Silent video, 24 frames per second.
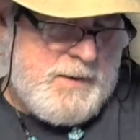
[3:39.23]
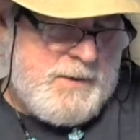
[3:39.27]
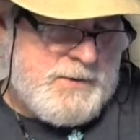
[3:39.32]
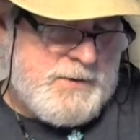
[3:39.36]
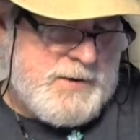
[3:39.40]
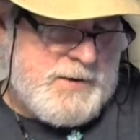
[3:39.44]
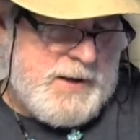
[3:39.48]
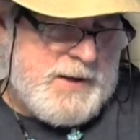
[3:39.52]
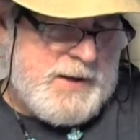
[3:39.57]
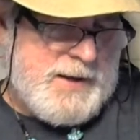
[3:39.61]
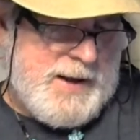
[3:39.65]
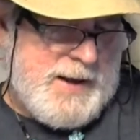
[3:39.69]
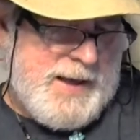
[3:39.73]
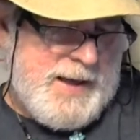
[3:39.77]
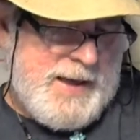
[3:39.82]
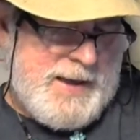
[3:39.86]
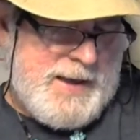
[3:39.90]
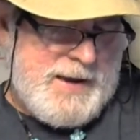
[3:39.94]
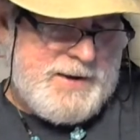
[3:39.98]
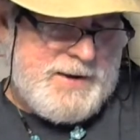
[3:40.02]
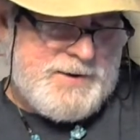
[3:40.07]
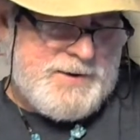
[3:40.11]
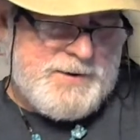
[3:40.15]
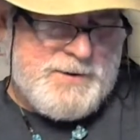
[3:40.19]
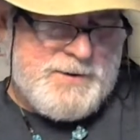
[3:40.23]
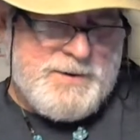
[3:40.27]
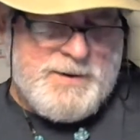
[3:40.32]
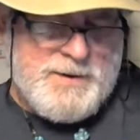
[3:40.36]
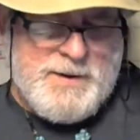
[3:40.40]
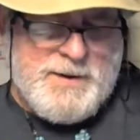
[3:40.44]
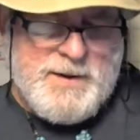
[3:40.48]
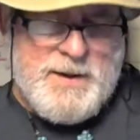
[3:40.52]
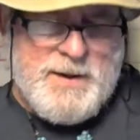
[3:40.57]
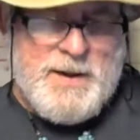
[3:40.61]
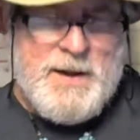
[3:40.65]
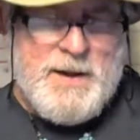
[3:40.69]
looks like an 8.
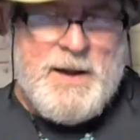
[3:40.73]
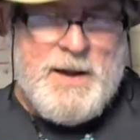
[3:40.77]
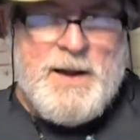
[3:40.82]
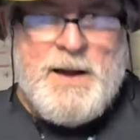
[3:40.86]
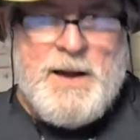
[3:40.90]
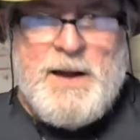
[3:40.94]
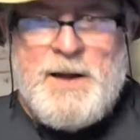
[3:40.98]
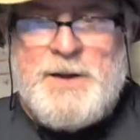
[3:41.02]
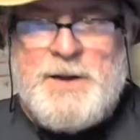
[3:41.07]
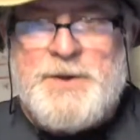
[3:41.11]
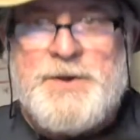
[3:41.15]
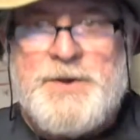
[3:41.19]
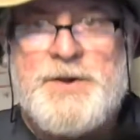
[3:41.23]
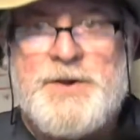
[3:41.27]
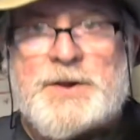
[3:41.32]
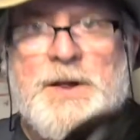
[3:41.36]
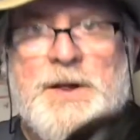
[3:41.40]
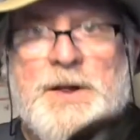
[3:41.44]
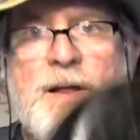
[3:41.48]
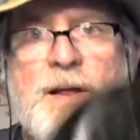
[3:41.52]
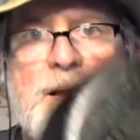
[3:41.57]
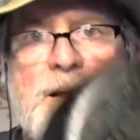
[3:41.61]
It's